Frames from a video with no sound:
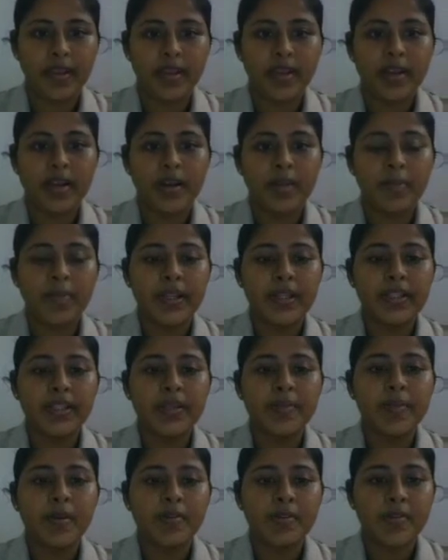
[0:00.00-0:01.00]
Bring the
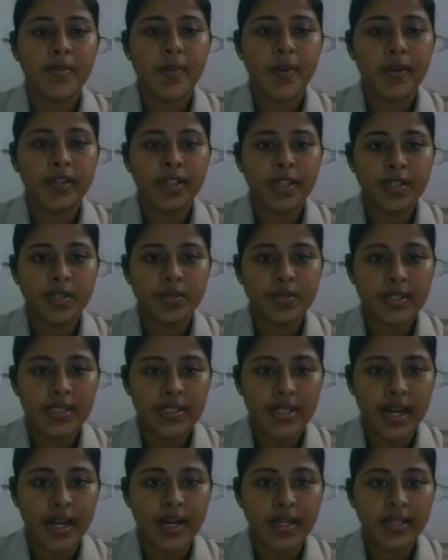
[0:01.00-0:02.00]
mouse pointer to the
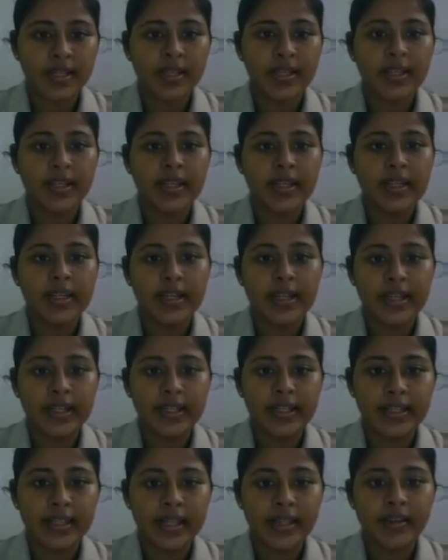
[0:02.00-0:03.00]
starting, click
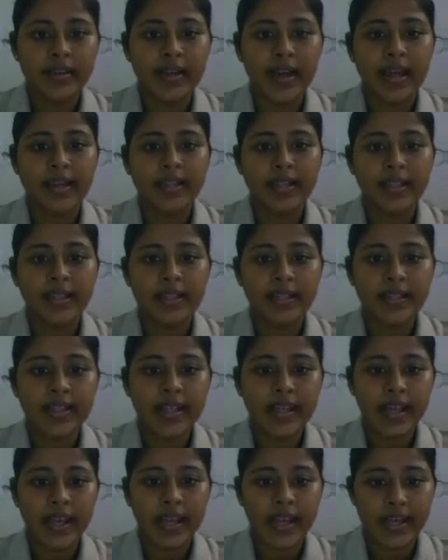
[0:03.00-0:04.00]
and drag till the
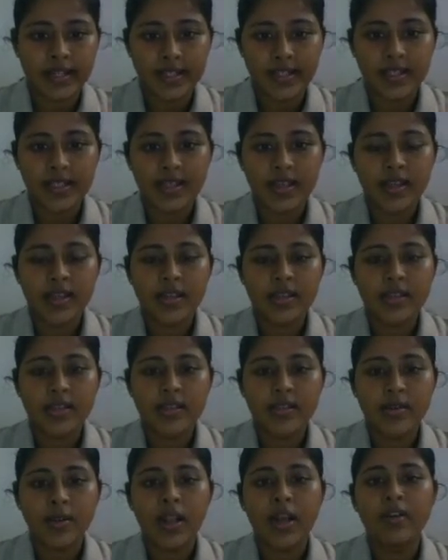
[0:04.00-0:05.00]
end. So
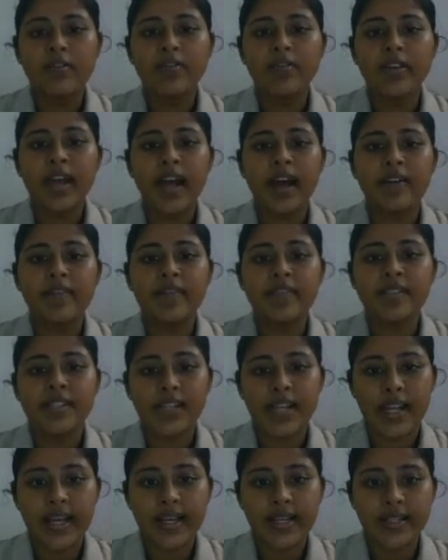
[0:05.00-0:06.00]
now we have
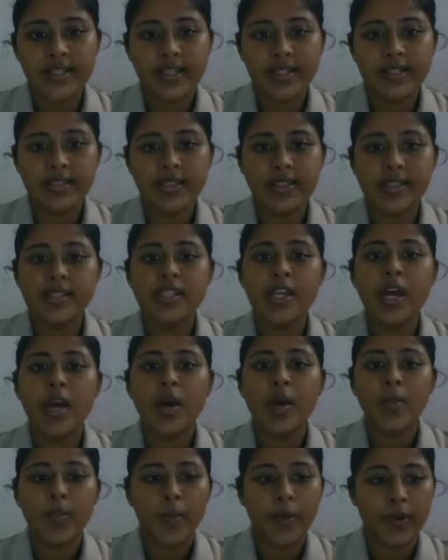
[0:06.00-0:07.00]
selected this
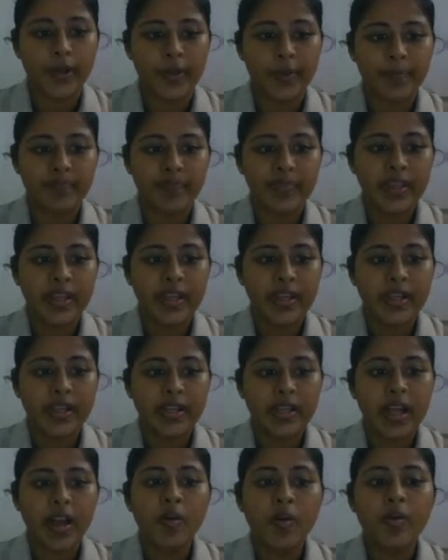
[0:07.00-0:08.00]
poem.
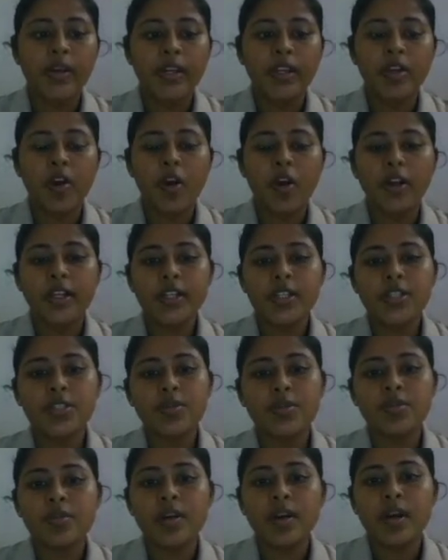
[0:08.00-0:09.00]
Now in order to
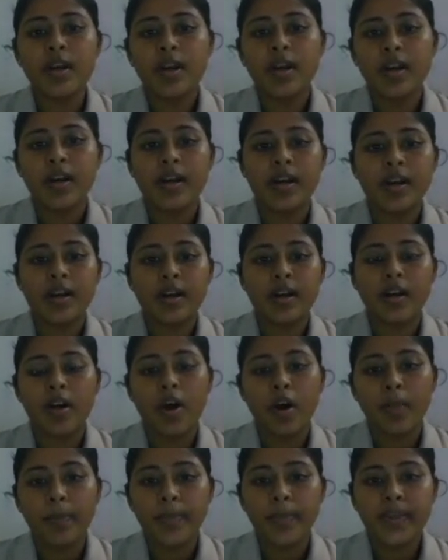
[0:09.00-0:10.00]

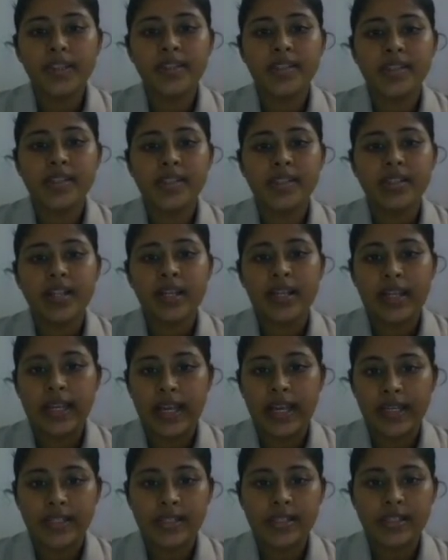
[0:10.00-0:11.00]
copy this
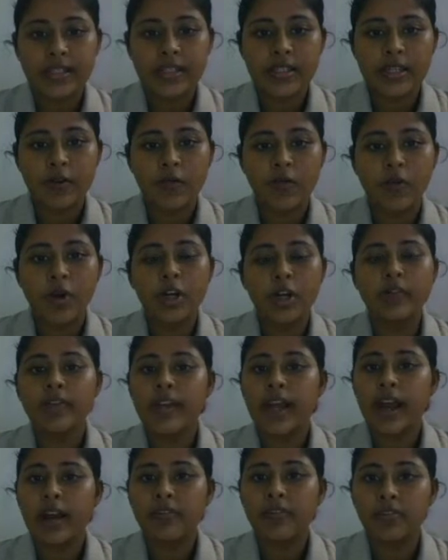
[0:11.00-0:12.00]
lines, what we
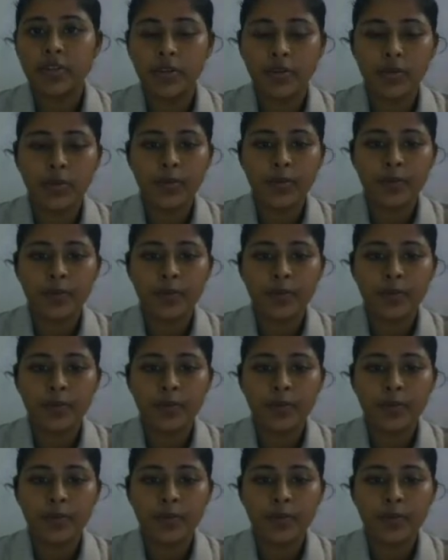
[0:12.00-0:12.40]
have to do?